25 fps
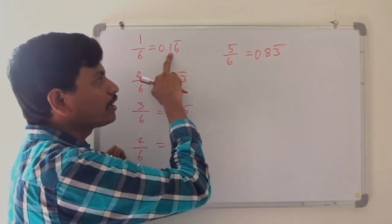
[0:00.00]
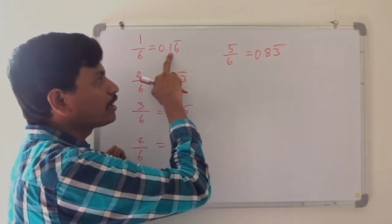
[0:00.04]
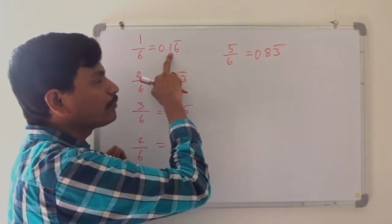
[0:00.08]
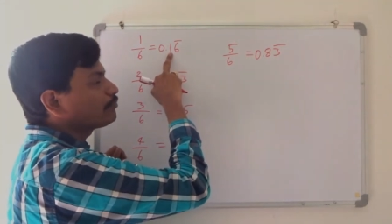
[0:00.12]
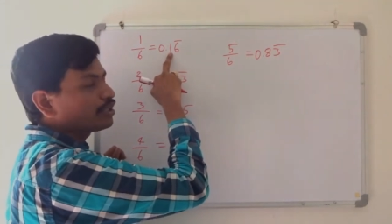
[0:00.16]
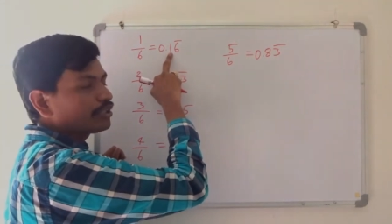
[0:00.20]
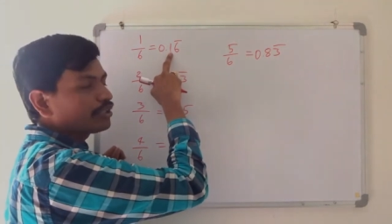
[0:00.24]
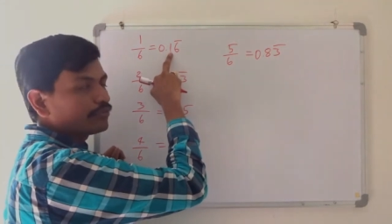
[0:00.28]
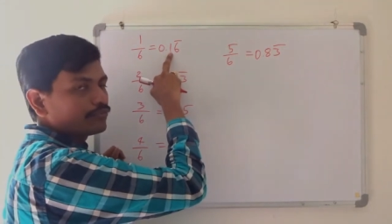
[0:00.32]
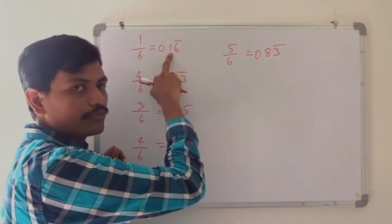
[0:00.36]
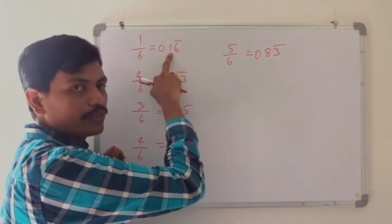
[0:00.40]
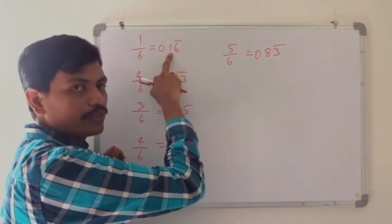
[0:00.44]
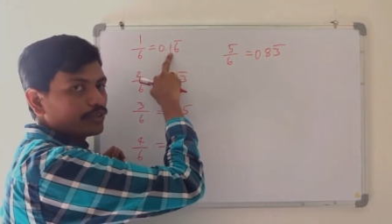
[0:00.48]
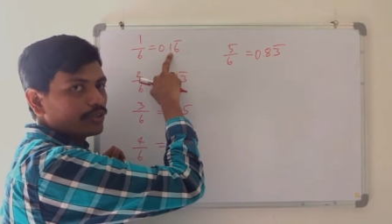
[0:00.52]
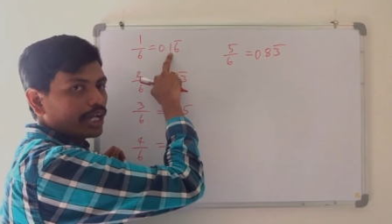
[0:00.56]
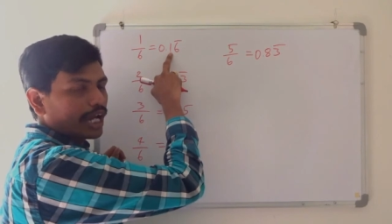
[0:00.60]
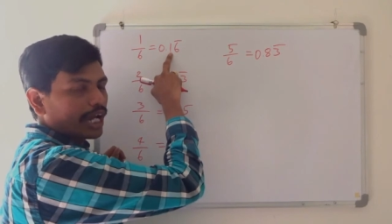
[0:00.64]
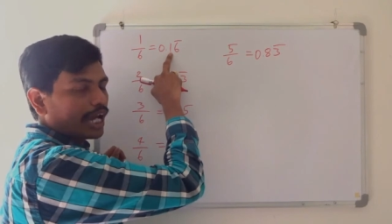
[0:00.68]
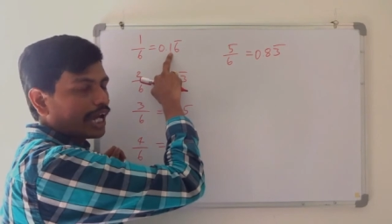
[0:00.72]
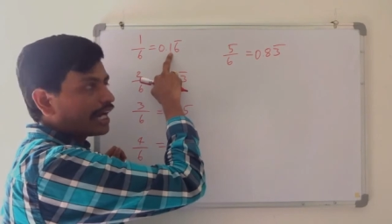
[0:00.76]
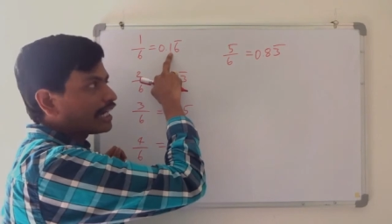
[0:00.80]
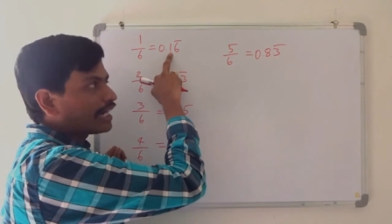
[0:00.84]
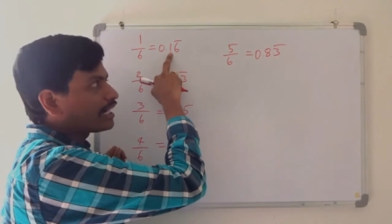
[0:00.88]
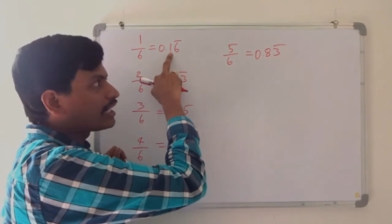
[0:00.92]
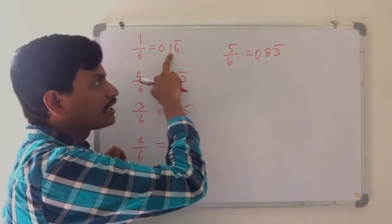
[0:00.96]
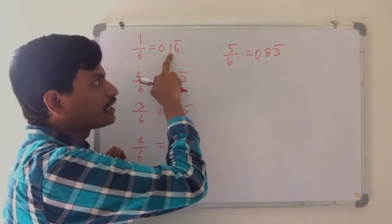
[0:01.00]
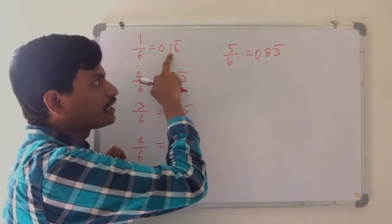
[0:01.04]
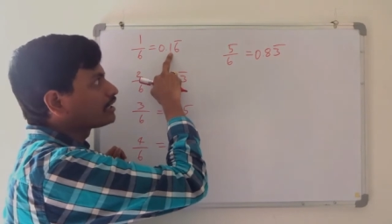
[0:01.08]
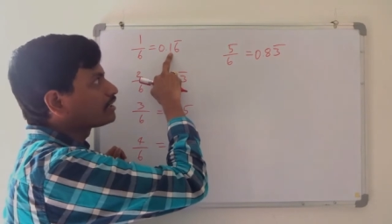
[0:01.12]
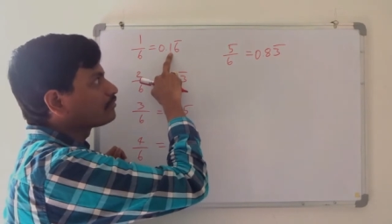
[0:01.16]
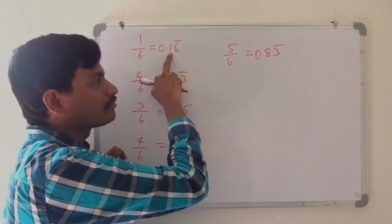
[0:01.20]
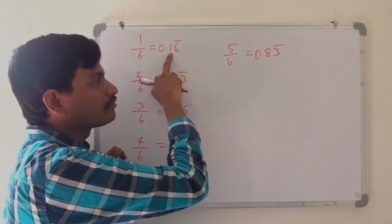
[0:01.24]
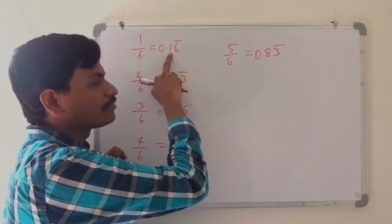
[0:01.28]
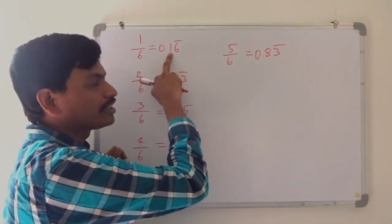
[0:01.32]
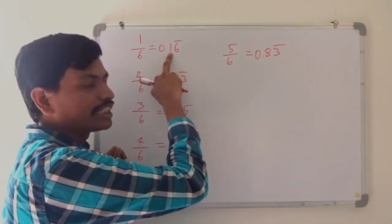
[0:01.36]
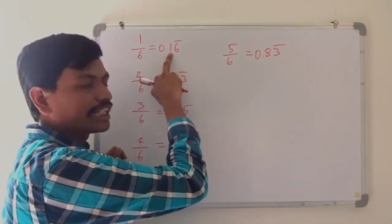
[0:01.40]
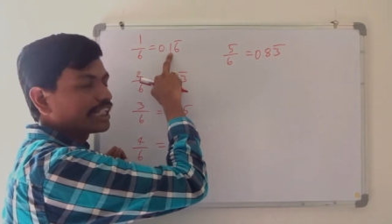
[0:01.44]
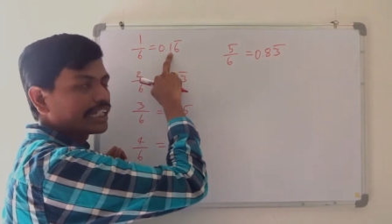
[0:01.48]
number if we add,
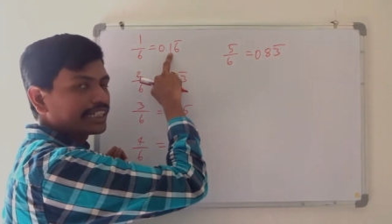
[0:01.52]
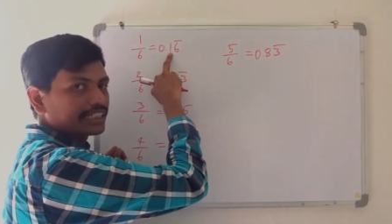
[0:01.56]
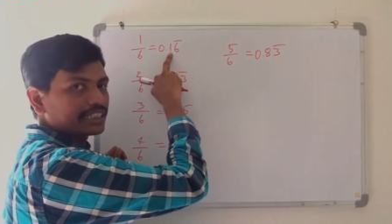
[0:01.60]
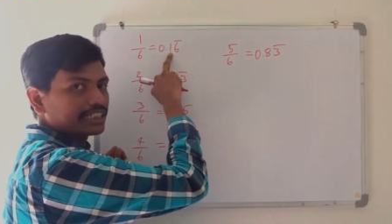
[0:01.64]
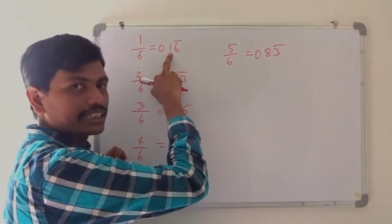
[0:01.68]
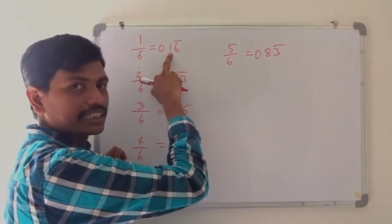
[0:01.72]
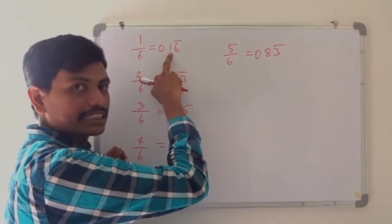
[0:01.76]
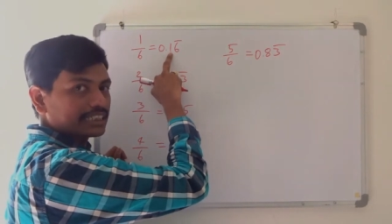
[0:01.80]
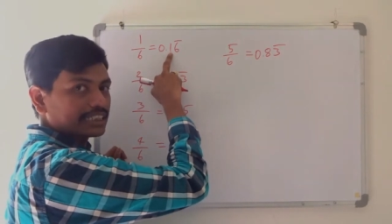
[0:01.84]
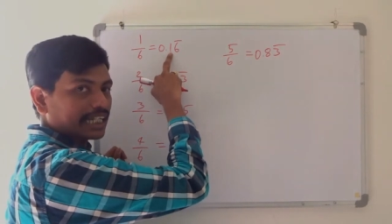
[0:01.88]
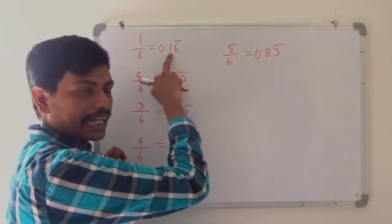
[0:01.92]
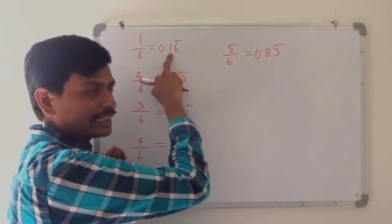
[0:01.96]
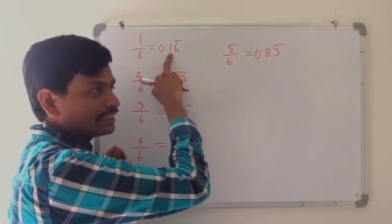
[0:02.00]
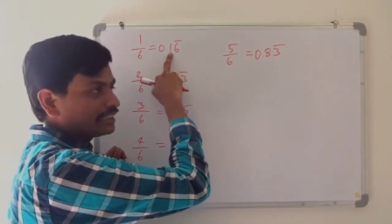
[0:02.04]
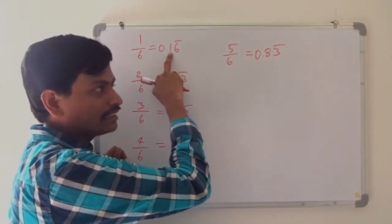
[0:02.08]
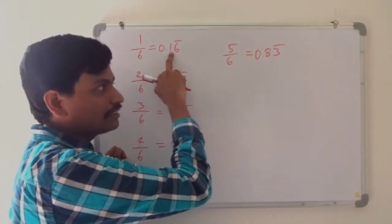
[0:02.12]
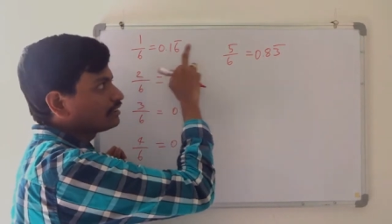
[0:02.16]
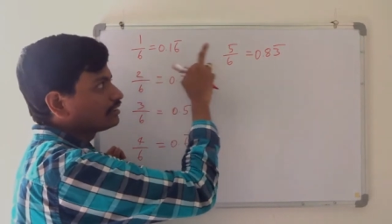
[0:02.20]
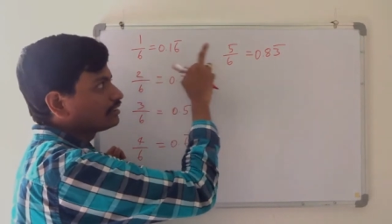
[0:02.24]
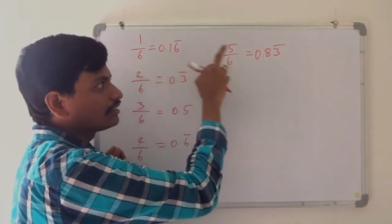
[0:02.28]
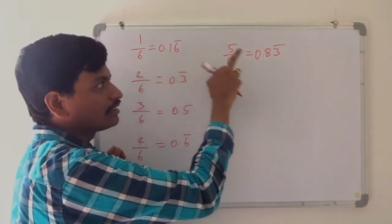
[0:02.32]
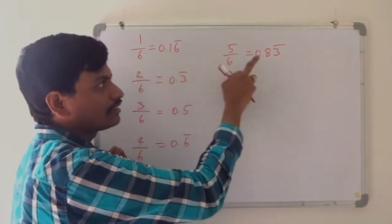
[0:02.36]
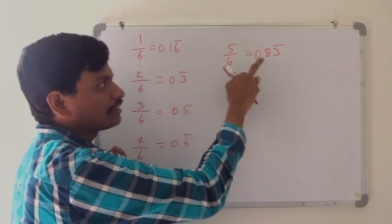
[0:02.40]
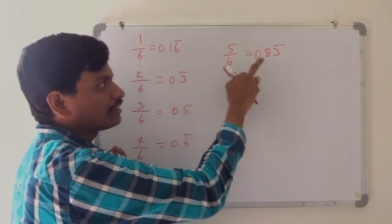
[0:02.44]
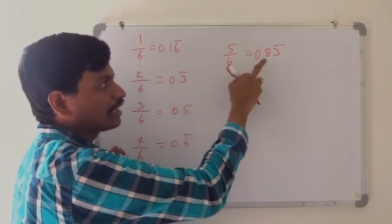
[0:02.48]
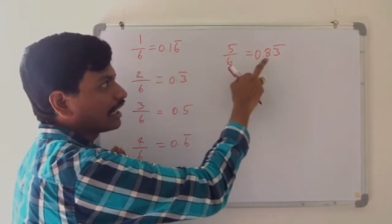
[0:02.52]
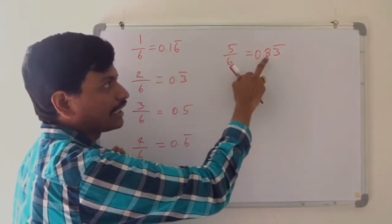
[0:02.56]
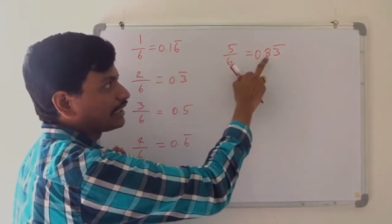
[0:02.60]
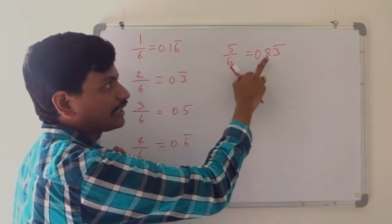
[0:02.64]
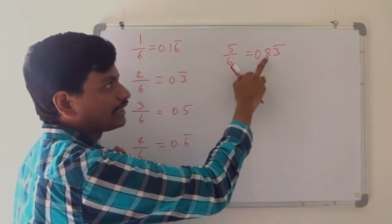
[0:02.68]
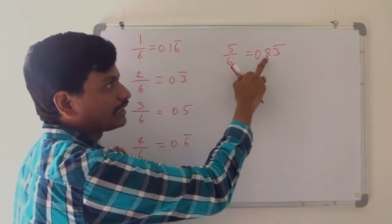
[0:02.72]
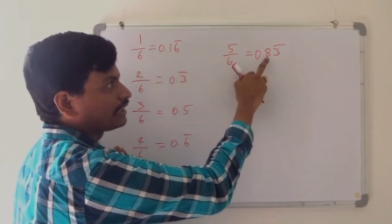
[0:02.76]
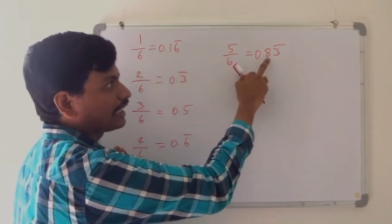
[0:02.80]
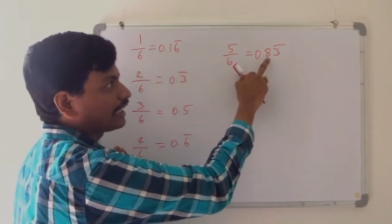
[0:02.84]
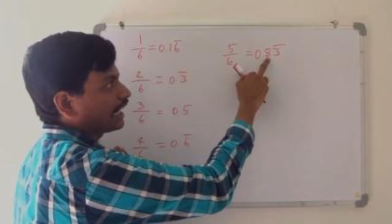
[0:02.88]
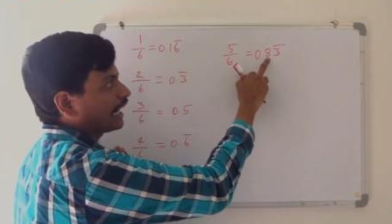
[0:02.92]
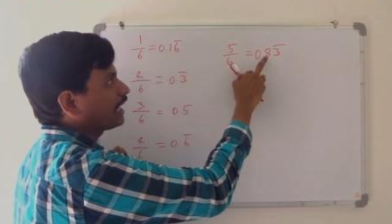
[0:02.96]
we get 9, 8.